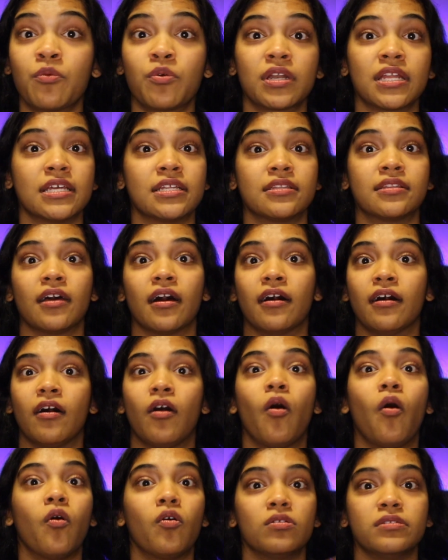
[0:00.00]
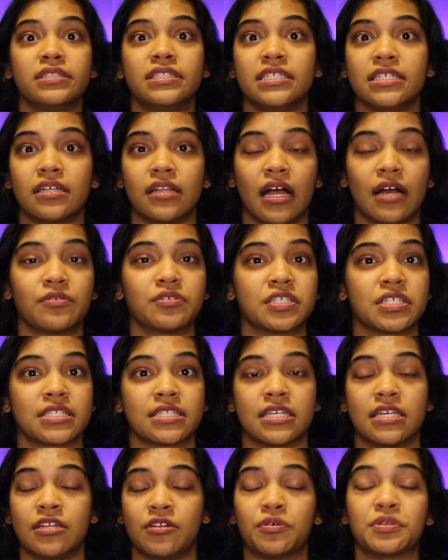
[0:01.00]
wanted the whole deal. I was
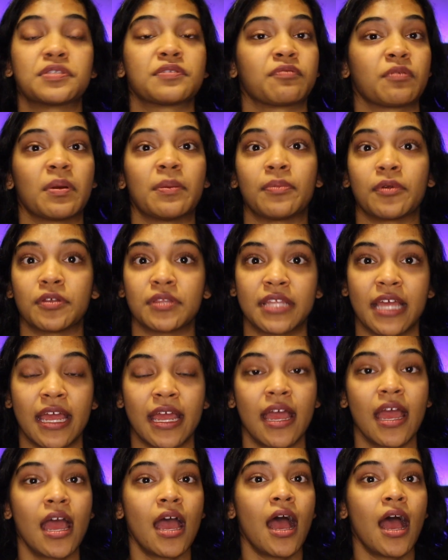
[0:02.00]
just, it's for my birthday.